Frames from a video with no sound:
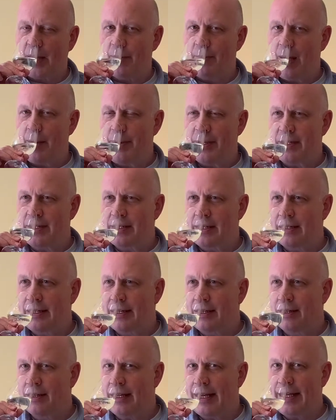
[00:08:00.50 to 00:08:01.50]
and maybe just a
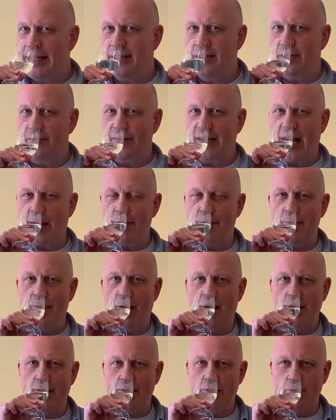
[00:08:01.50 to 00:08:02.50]
little hint of
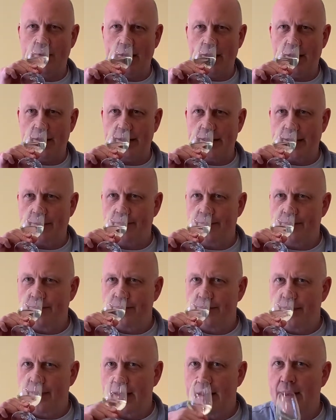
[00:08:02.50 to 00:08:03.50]
chamomile as well, I think.
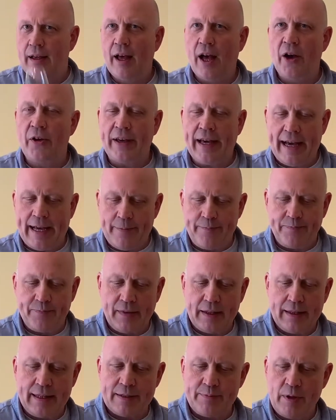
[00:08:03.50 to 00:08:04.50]
Okay,
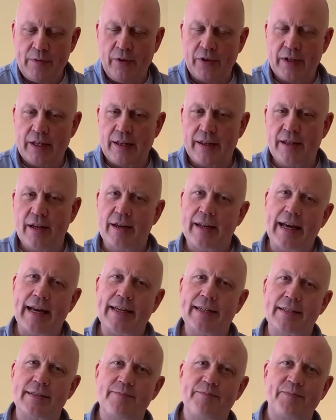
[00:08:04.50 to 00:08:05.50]
let's move on to the third
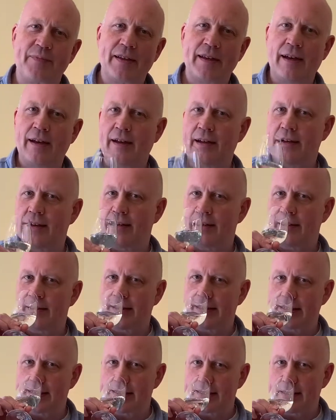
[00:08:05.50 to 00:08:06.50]
S,
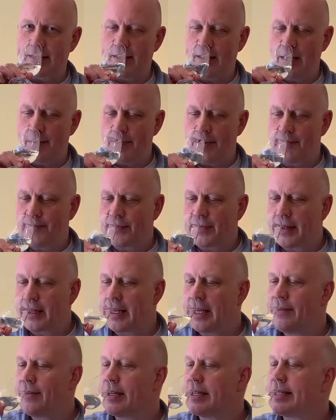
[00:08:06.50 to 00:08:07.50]
the slurp.
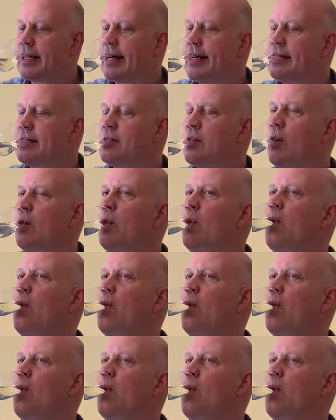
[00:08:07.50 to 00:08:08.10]
Give it a taste.